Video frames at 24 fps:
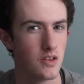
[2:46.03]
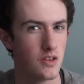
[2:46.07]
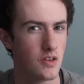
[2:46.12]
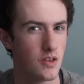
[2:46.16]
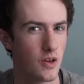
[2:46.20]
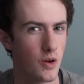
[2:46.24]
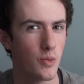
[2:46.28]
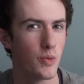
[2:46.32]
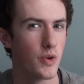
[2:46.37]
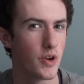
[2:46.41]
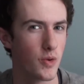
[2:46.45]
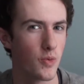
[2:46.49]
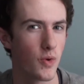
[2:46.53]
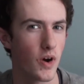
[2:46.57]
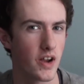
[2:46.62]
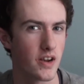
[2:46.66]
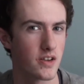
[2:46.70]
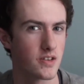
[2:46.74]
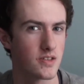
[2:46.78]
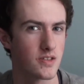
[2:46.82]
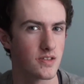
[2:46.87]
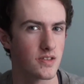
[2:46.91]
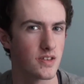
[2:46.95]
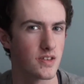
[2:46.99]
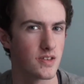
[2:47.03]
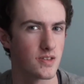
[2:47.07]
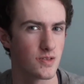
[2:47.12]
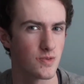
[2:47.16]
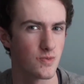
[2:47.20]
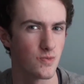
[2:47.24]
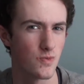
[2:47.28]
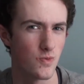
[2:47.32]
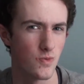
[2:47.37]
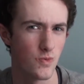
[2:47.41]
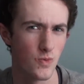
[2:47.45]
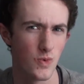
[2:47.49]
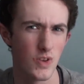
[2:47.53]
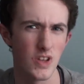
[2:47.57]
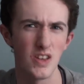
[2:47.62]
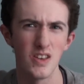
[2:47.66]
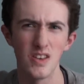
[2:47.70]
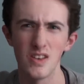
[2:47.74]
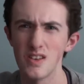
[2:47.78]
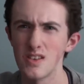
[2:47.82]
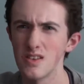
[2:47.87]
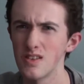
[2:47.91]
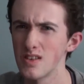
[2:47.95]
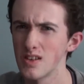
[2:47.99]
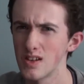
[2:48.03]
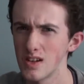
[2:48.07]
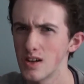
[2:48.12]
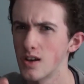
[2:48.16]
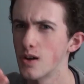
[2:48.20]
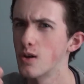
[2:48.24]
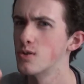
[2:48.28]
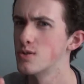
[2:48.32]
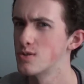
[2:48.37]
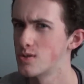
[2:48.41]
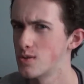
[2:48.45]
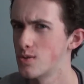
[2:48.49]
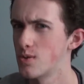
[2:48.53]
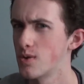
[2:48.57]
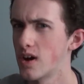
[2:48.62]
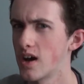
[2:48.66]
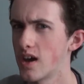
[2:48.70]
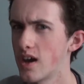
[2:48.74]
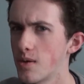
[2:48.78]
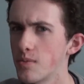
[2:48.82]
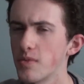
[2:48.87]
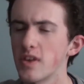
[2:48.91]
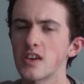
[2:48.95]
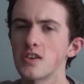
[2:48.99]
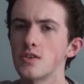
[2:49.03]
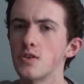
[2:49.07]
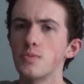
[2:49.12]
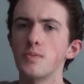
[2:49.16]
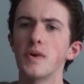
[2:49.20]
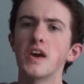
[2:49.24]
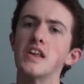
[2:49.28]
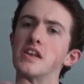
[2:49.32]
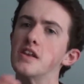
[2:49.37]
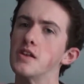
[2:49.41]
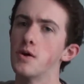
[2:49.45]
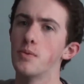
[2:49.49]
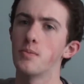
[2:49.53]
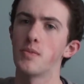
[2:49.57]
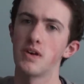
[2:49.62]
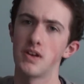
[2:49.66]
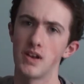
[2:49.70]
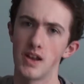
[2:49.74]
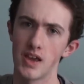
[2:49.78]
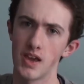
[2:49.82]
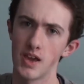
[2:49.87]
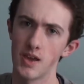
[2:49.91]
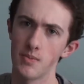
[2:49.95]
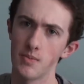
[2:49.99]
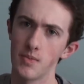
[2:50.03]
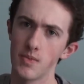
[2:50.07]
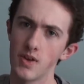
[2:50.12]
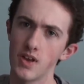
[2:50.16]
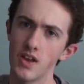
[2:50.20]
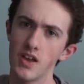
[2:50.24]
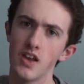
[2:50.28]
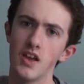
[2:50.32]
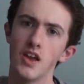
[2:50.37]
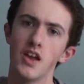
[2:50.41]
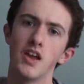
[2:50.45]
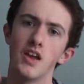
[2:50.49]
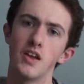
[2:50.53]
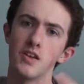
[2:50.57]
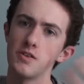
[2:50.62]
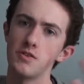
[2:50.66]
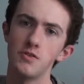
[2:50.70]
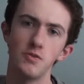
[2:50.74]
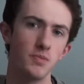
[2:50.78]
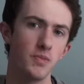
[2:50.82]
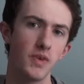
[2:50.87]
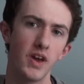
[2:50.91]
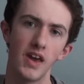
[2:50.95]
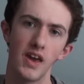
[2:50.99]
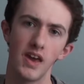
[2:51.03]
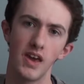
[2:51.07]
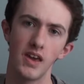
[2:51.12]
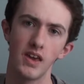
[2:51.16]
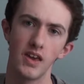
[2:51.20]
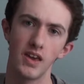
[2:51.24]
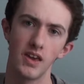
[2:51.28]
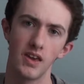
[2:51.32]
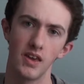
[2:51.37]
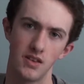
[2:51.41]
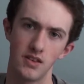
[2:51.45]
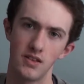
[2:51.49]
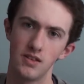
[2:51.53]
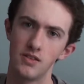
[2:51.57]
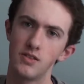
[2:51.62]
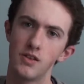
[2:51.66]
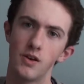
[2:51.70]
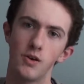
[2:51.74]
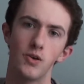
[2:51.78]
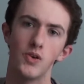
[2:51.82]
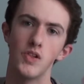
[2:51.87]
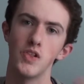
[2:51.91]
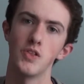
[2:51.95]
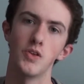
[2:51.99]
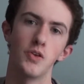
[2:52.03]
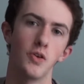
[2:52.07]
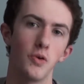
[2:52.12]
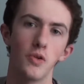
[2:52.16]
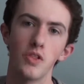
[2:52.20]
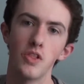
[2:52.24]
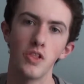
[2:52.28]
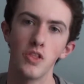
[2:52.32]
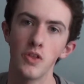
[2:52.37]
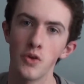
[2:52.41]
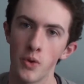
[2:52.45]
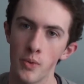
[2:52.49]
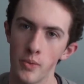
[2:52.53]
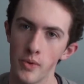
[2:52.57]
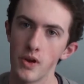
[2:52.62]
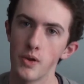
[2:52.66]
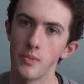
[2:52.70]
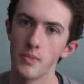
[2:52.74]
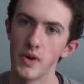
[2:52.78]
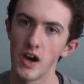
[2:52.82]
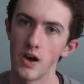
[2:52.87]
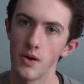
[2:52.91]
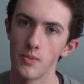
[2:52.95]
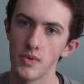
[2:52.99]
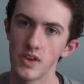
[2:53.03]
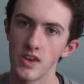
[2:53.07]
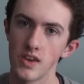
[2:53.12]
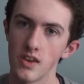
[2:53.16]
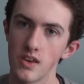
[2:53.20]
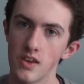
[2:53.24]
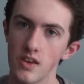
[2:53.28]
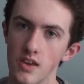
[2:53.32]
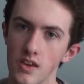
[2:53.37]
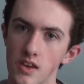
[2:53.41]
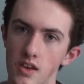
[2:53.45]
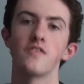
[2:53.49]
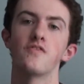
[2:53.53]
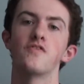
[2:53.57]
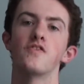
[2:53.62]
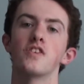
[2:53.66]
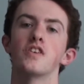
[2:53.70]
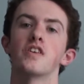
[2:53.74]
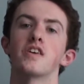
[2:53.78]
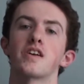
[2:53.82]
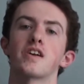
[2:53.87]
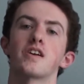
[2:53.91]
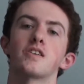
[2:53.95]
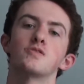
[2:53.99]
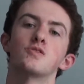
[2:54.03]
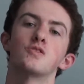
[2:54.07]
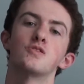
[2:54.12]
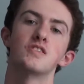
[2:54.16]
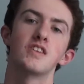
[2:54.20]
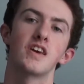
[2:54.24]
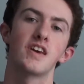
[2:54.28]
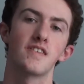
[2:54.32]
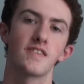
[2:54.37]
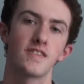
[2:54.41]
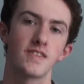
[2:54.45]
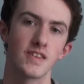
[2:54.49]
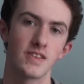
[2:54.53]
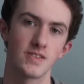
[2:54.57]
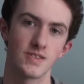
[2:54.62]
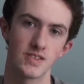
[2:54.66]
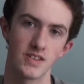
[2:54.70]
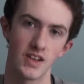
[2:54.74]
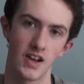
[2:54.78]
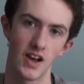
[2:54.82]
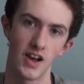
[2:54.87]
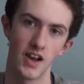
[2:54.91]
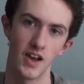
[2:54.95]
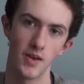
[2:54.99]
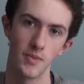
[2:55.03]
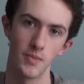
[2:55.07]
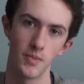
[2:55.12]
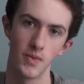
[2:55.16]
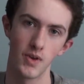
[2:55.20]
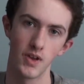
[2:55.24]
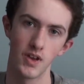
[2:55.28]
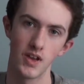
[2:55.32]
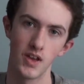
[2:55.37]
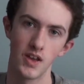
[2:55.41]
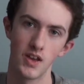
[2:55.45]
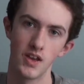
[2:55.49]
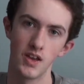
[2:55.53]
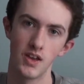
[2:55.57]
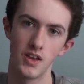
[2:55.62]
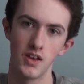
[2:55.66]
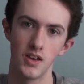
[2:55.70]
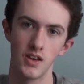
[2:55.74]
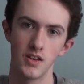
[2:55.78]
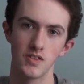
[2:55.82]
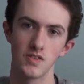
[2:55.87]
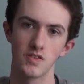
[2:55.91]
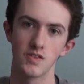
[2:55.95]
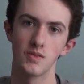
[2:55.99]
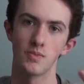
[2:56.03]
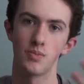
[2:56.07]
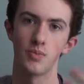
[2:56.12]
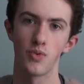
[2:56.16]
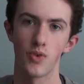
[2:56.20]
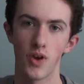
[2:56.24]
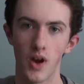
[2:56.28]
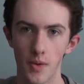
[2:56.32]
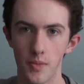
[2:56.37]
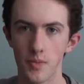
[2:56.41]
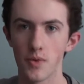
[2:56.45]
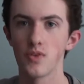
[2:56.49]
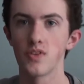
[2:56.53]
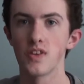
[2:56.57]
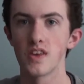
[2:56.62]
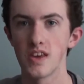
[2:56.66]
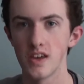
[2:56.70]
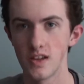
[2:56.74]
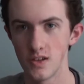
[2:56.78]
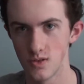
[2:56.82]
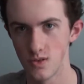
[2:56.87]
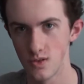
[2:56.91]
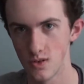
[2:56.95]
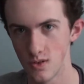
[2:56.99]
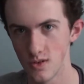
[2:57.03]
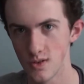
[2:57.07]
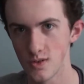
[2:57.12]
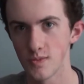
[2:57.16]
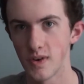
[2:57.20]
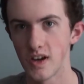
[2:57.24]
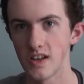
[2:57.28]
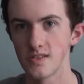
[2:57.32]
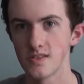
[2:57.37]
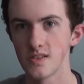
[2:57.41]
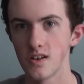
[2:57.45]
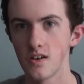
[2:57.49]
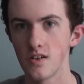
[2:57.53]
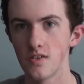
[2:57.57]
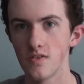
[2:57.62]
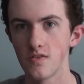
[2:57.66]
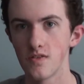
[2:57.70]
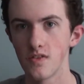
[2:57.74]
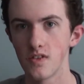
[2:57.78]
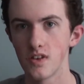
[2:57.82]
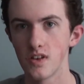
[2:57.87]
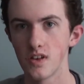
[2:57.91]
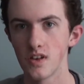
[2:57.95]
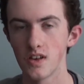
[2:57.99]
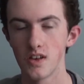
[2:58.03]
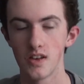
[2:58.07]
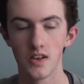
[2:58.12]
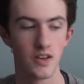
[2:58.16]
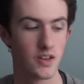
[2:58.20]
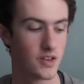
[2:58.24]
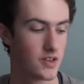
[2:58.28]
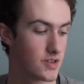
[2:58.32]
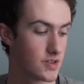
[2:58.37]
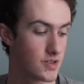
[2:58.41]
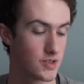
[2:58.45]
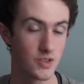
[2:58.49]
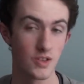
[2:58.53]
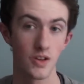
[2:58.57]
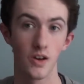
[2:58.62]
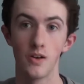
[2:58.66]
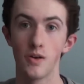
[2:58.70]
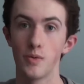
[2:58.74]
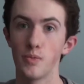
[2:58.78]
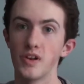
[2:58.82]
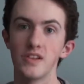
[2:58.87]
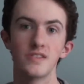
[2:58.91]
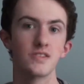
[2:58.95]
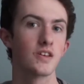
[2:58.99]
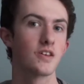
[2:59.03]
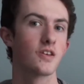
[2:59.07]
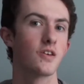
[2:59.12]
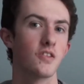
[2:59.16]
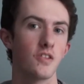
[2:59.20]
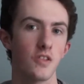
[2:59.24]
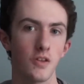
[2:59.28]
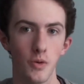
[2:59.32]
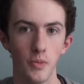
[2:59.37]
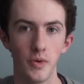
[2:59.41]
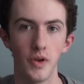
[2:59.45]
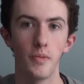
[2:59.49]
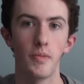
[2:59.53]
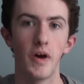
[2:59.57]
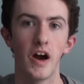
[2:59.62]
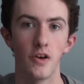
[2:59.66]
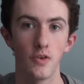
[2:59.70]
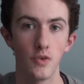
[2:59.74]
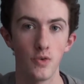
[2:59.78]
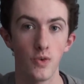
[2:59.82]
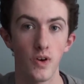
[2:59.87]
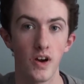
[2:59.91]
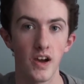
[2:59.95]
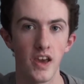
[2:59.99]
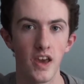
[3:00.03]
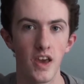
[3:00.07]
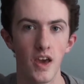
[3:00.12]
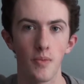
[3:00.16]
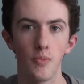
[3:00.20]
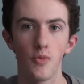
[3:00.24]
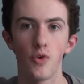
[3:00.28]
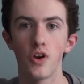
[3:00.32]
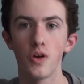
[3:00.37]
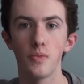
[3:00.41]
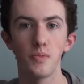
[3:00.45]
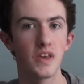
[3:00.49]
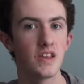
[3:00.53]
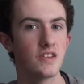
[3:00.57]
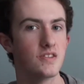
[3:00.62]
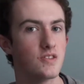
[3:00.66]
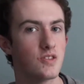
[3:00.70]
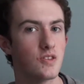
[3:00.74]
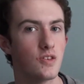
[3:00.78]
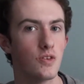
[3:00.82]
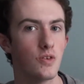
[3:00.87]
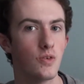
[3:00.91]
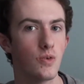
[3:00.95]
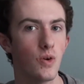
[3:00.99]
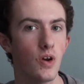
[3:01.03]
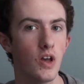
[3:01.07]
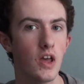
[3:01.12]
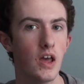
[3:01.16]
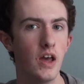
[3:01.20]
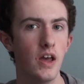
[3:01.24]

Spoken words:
nobody watching this really knows who I am. Like, you may know my name, you may know a little bit about me. I feel like I should take this time to properly introduce myself. So I'm going to tell you a little bit about who I am, what I'm into,